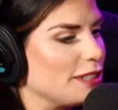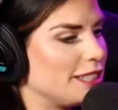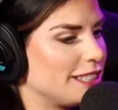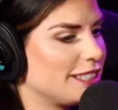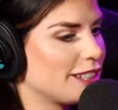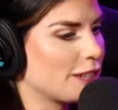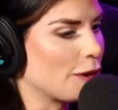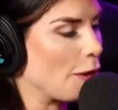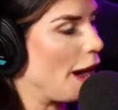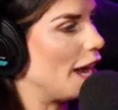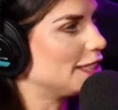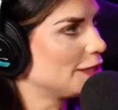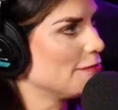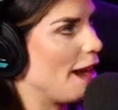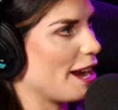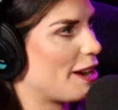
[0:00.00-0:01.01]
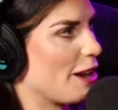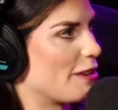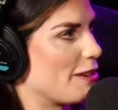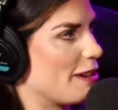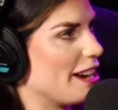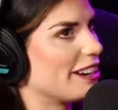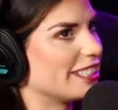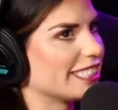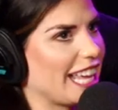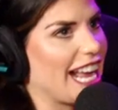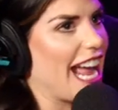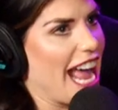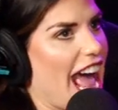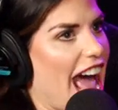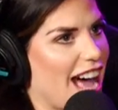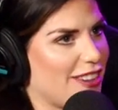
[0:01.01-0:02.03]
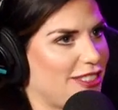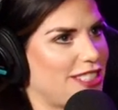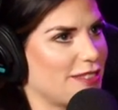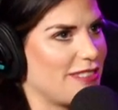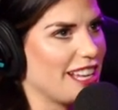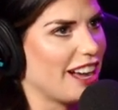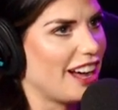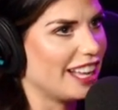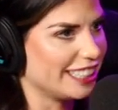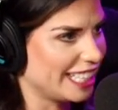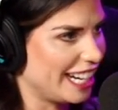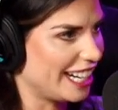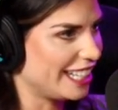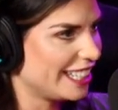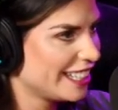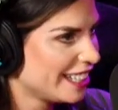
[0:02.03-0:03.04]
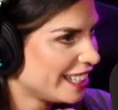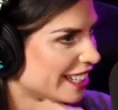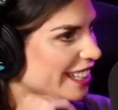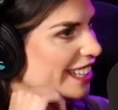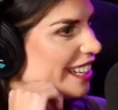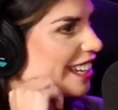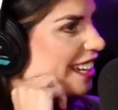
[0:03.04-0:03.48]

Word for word: would crush my career. Yeah, like yeah. I have to be on there. Yeah,